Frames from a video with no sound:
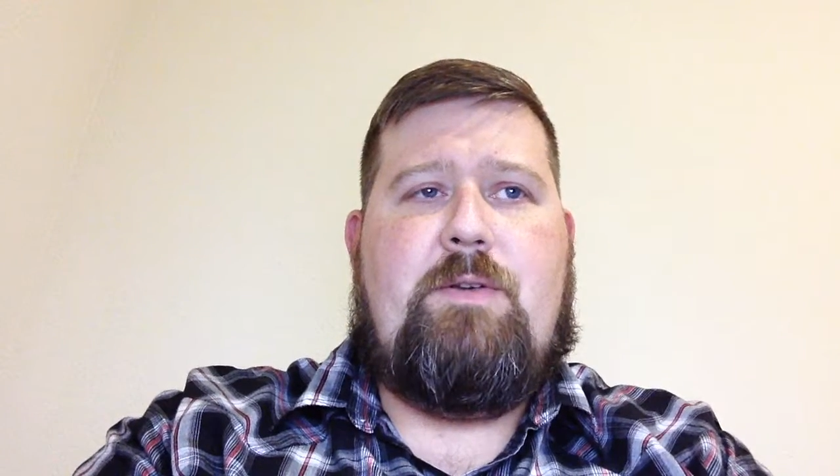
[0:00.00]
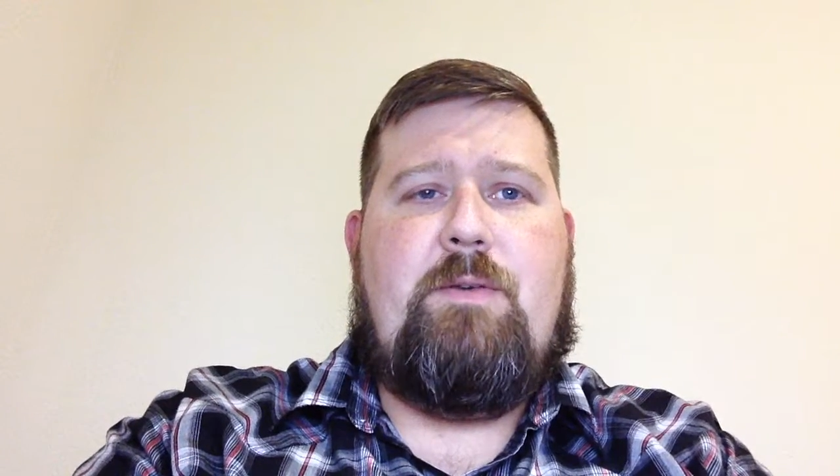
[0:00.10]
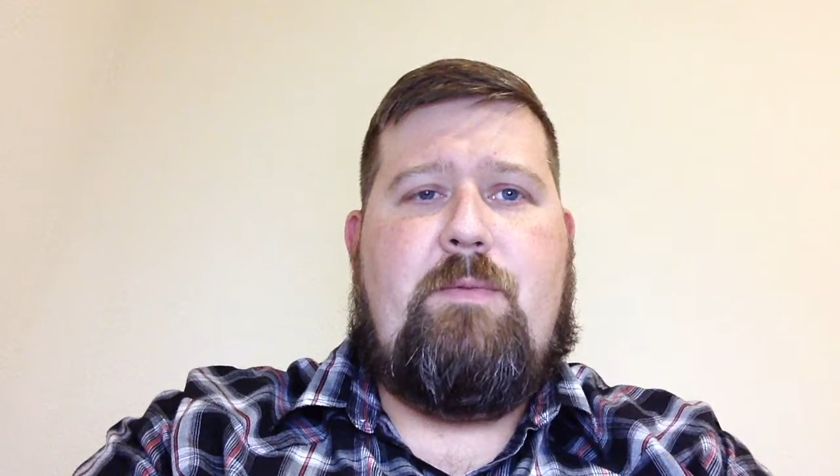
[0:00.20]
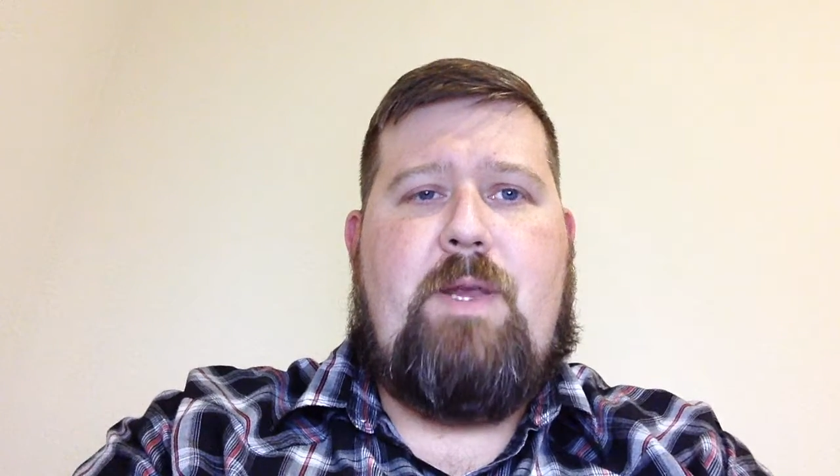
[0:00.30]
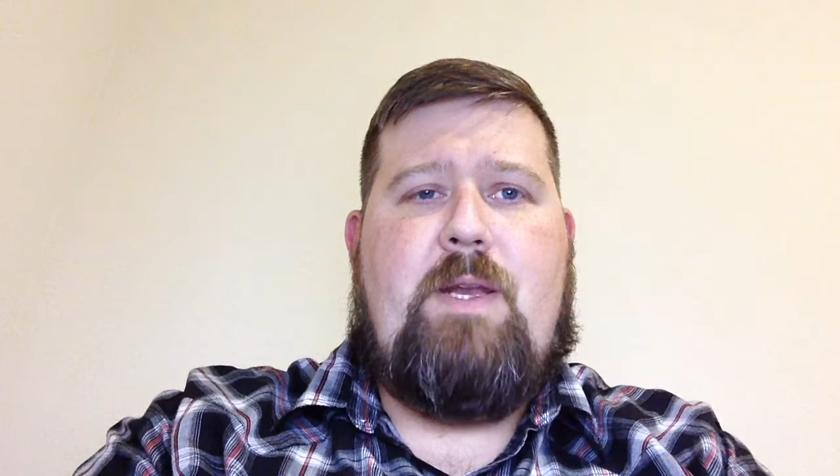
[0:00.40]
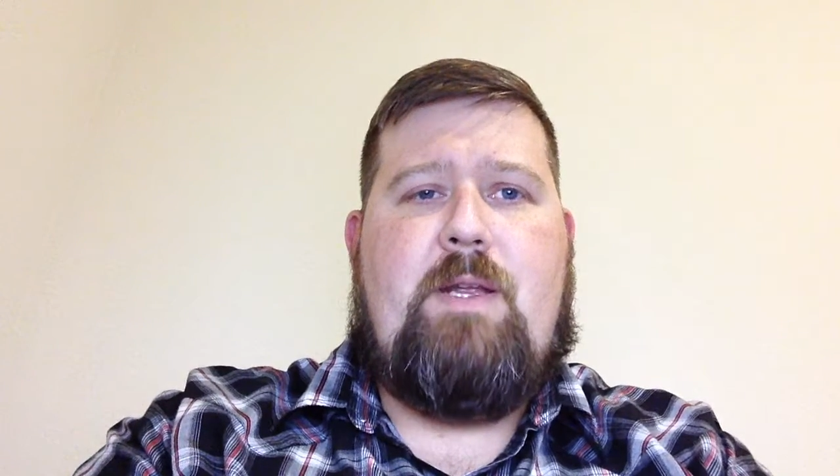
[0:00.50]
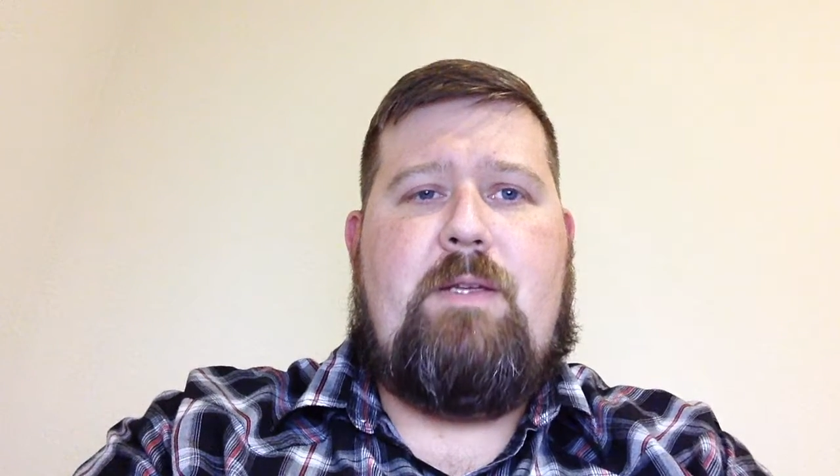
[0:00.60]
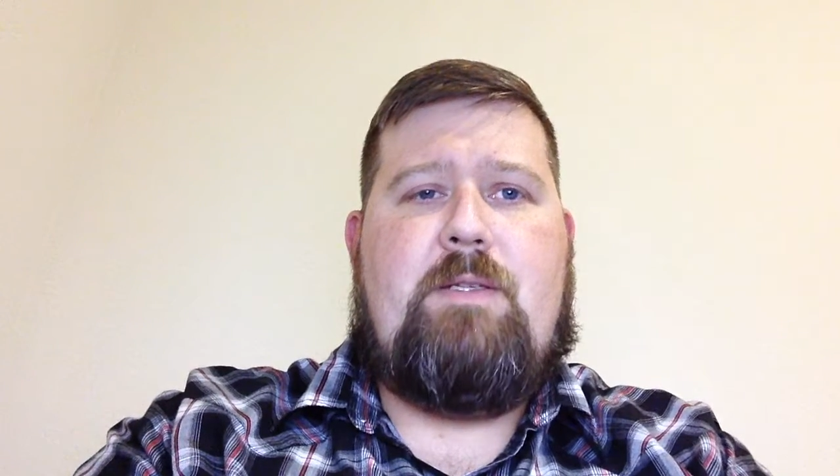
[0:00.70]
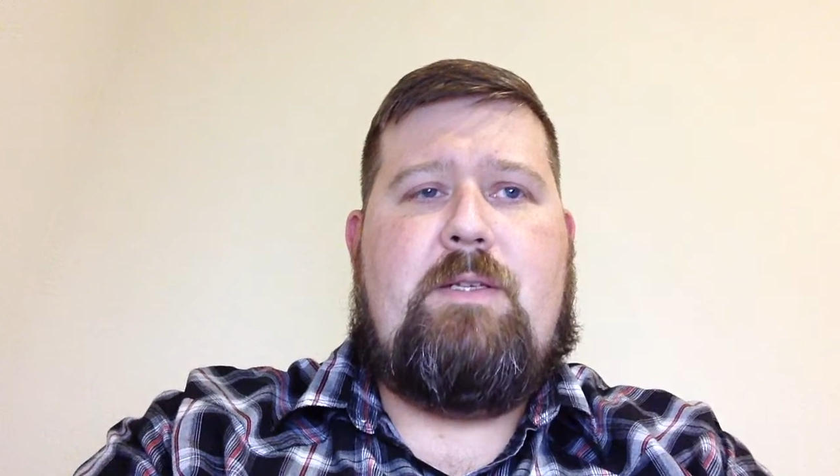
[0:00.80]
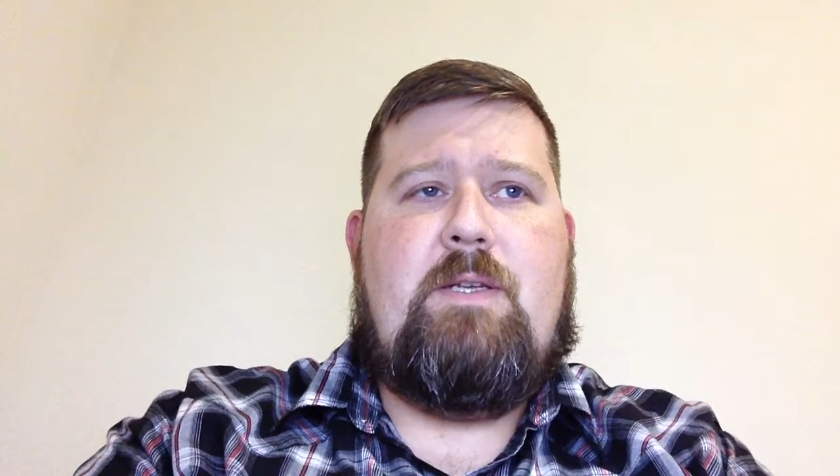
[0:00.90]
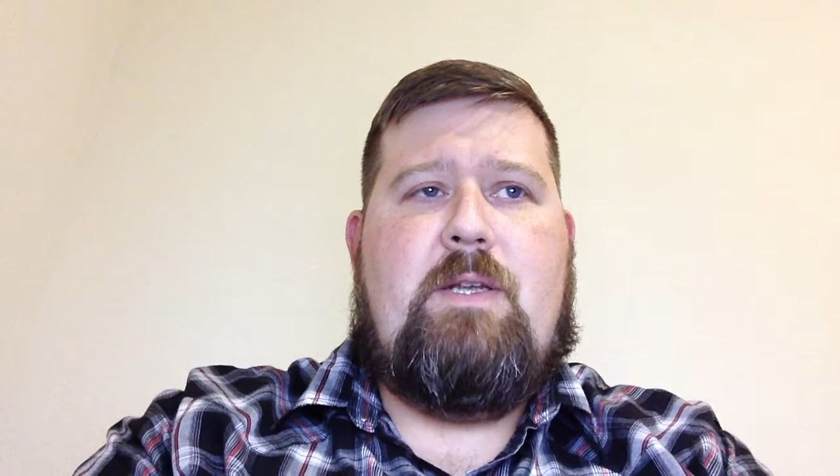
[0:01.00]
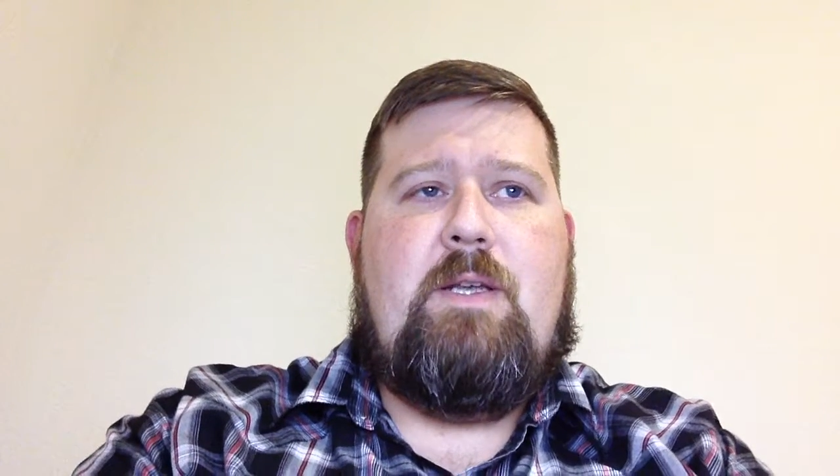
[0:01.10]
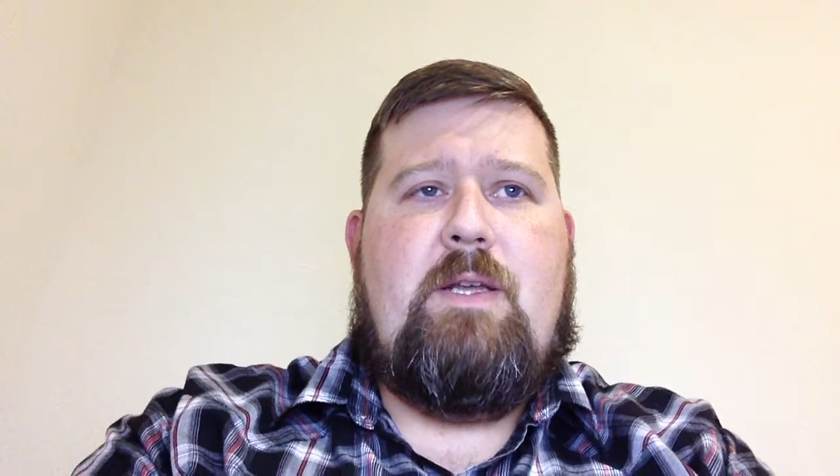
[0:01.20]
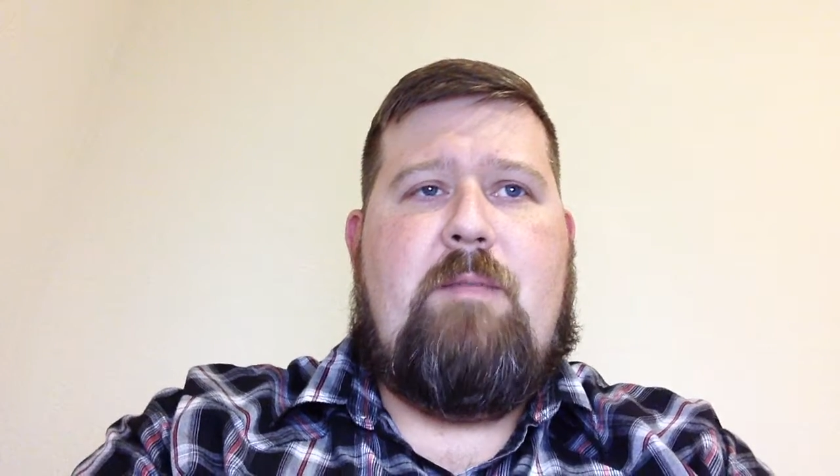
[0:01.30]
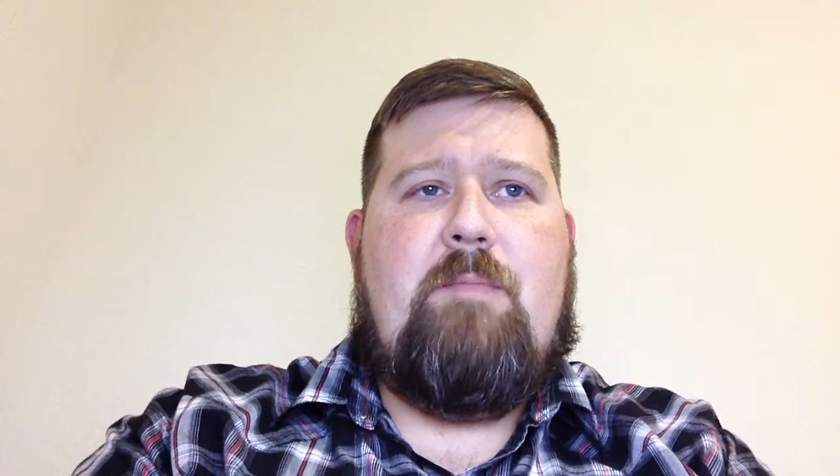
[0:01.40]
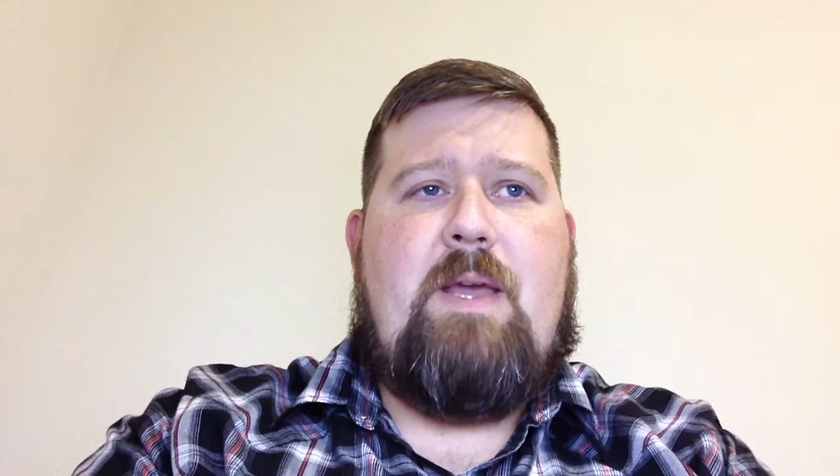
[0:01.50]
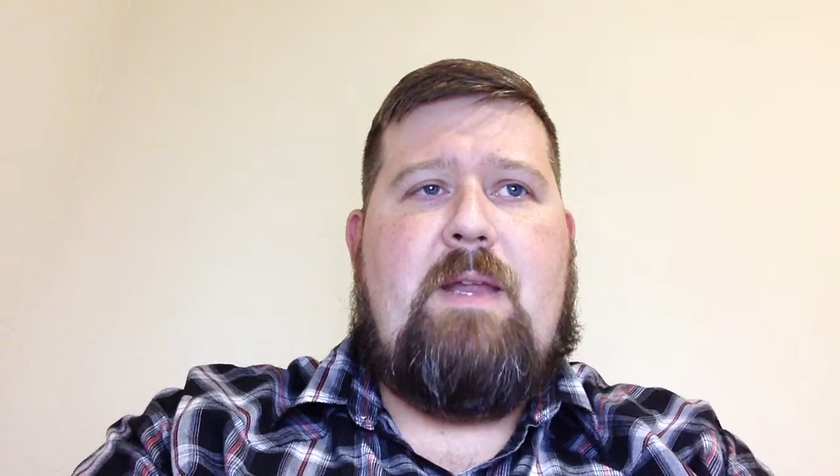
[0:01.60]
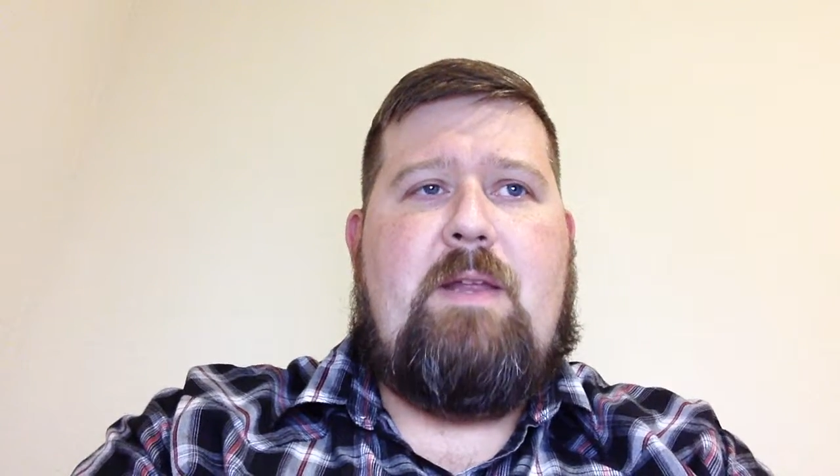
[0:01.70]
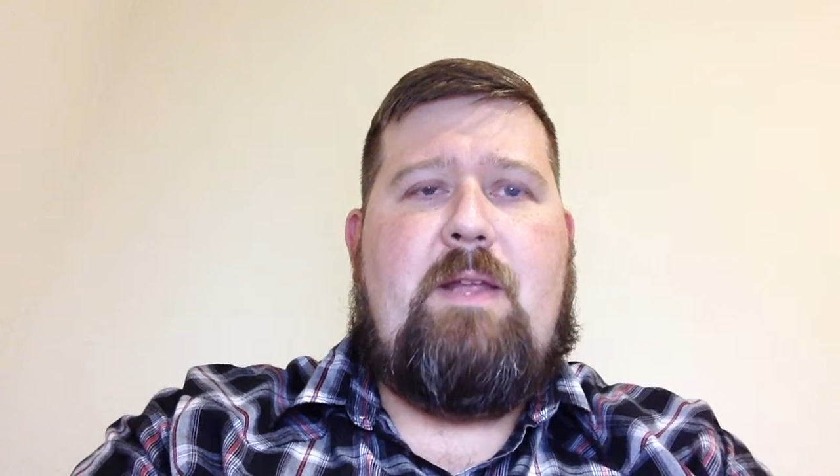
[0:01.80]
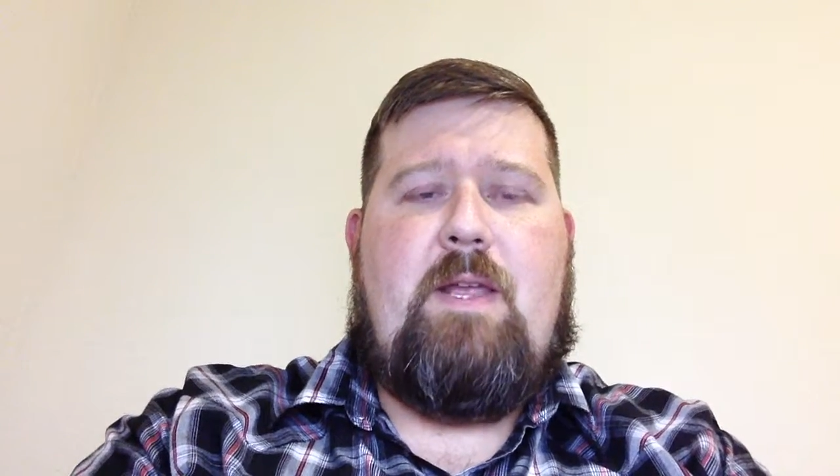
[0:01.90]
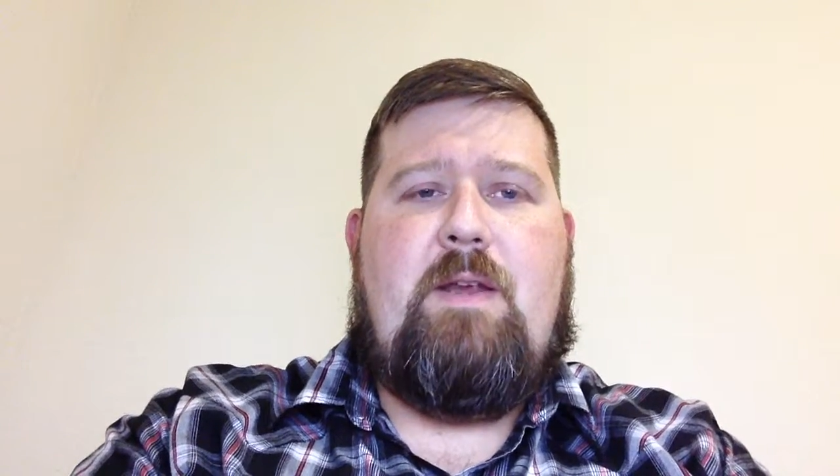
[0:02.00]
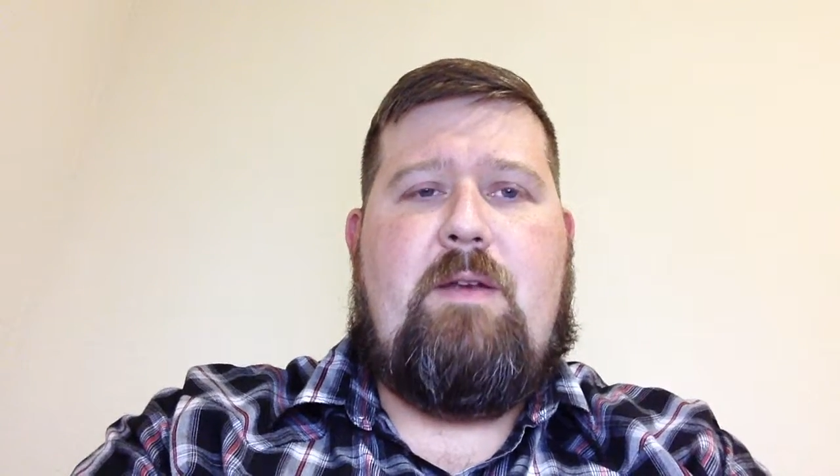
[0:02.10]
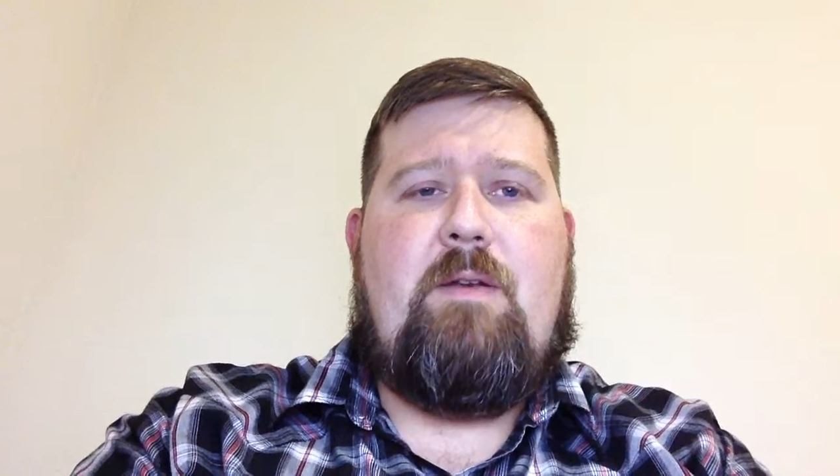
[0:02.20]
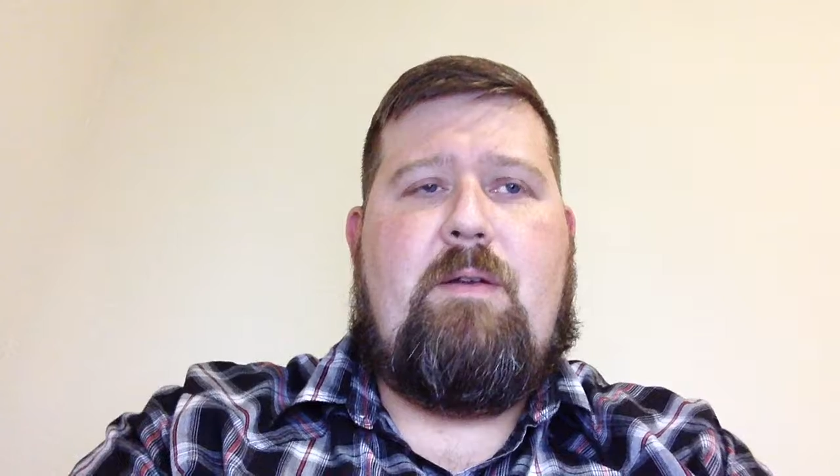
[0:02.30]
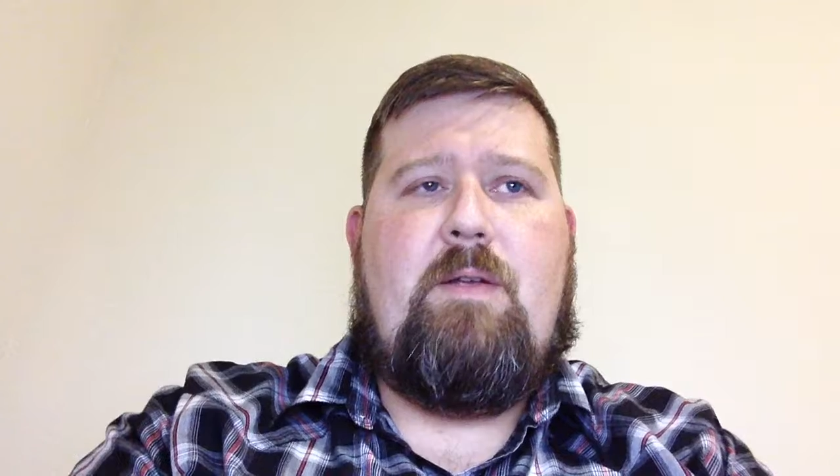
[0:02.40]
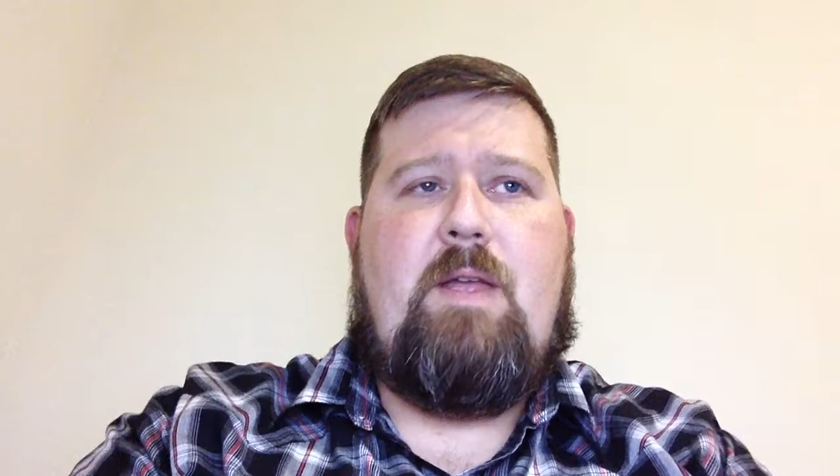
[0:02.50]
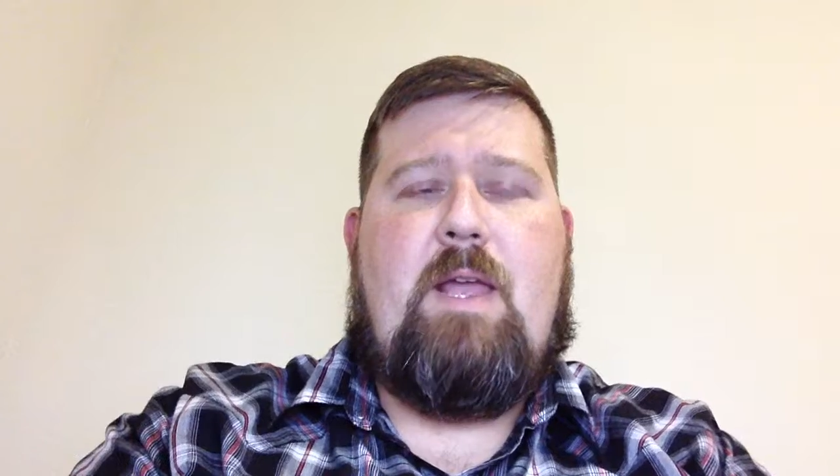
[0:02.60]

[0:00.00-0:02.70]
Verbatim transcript: your readings embedded here,